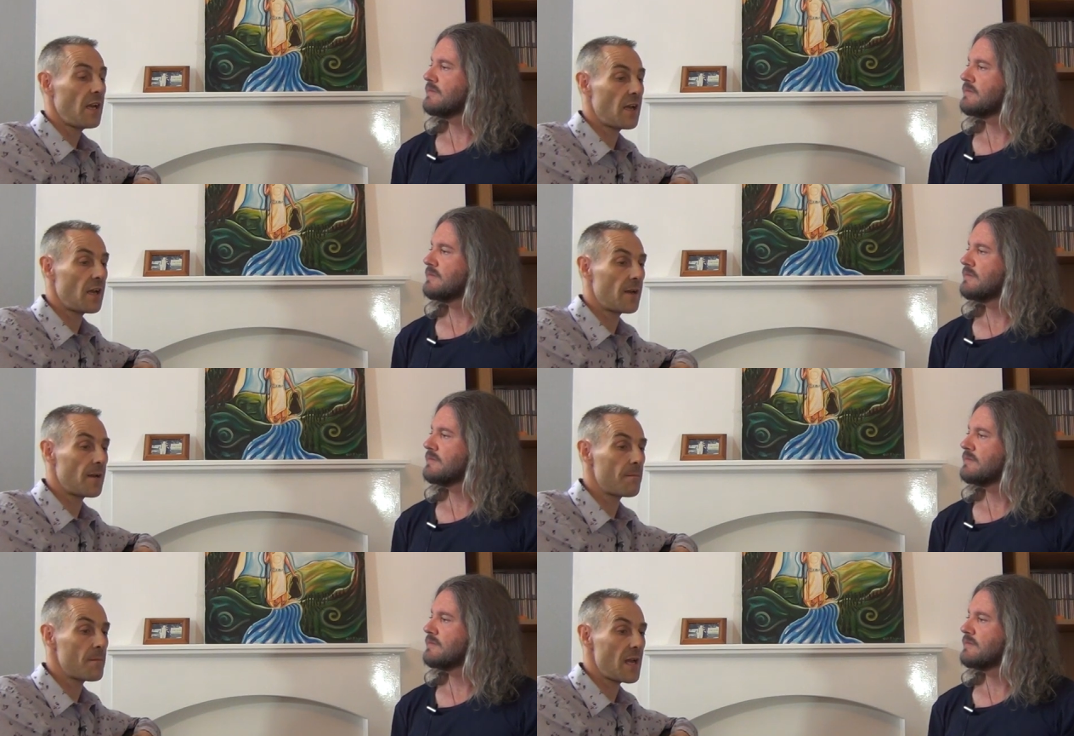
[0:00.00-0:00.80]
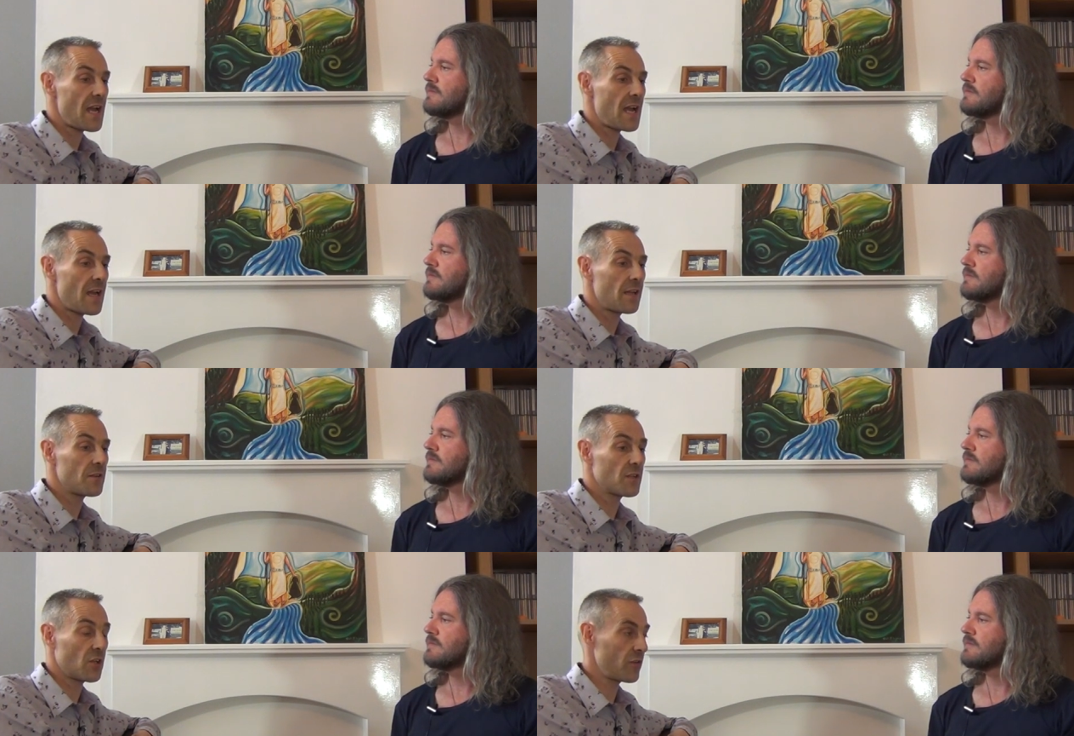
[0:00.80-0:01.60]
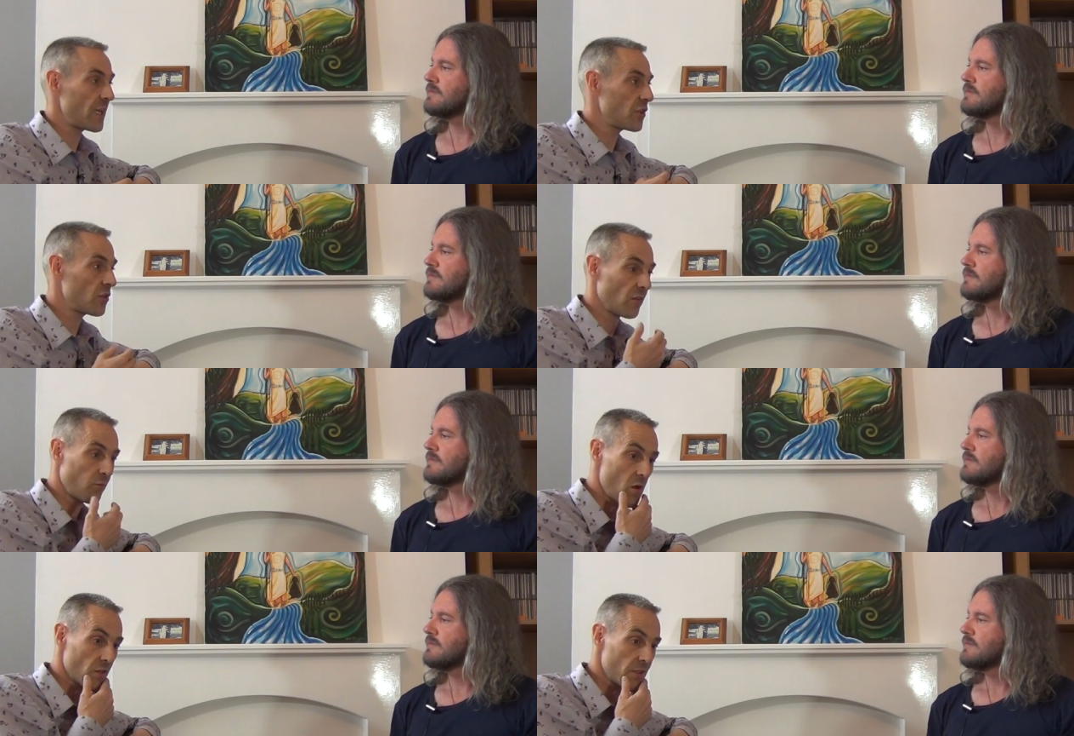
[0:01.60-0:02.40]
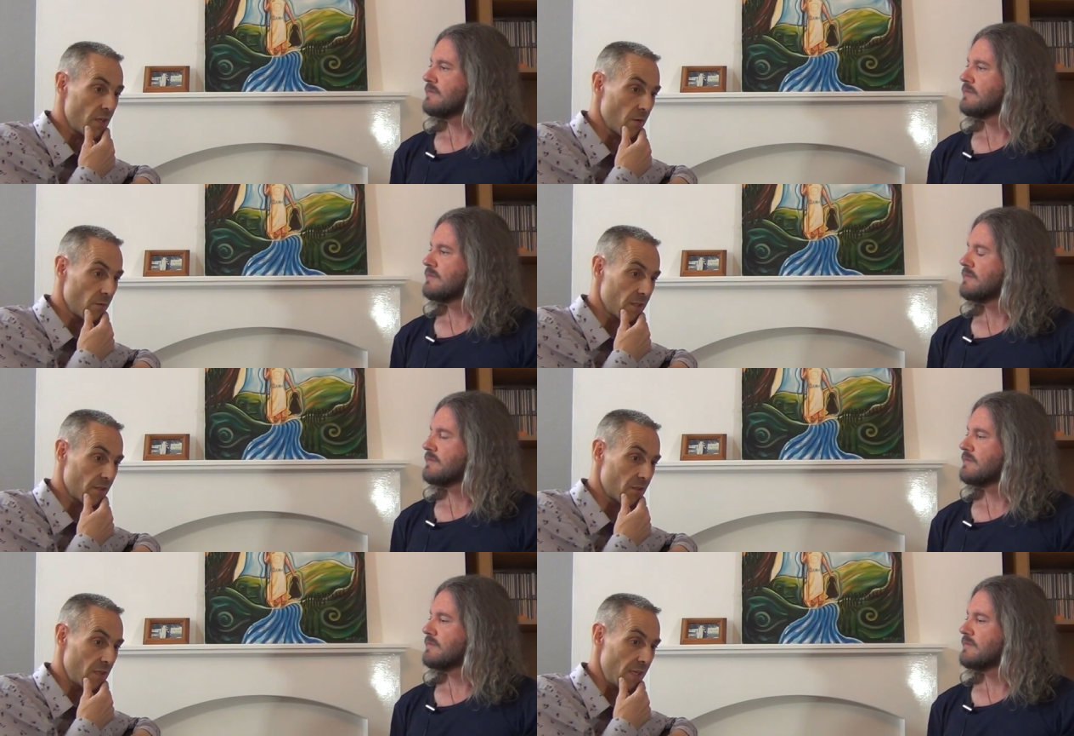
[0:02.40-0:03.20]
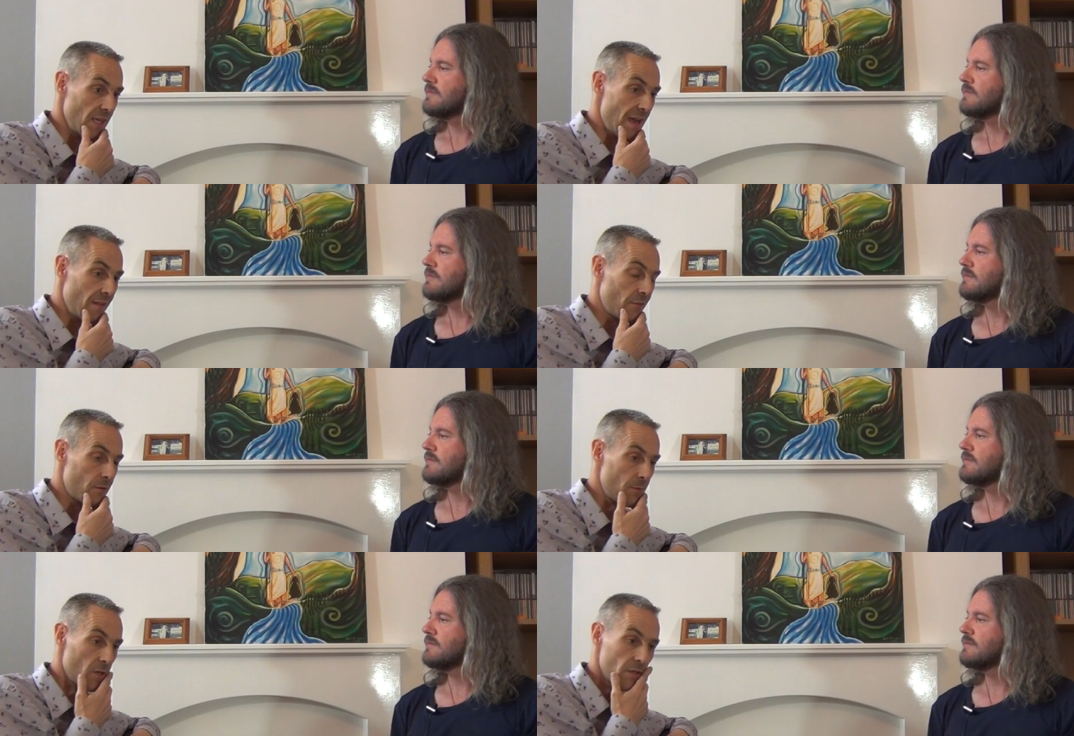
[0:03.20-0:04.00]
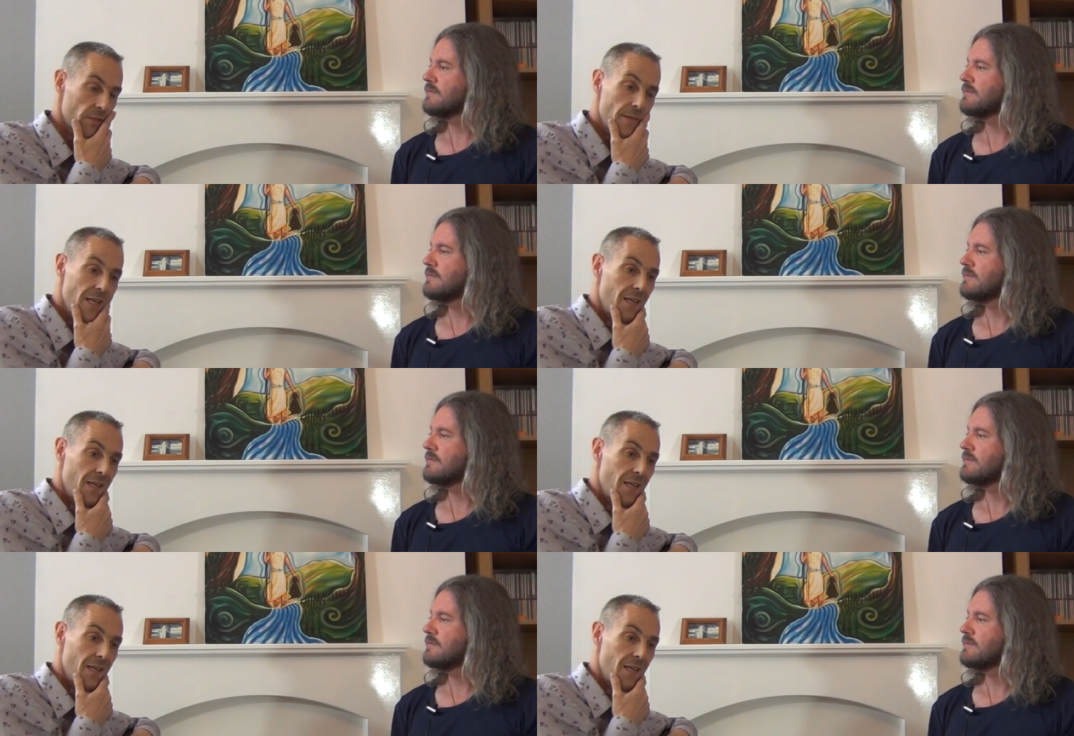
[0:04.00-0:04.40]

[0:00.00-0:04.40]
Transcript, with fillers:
Speaker 1: Um, and the creation of what's known as the anthropos.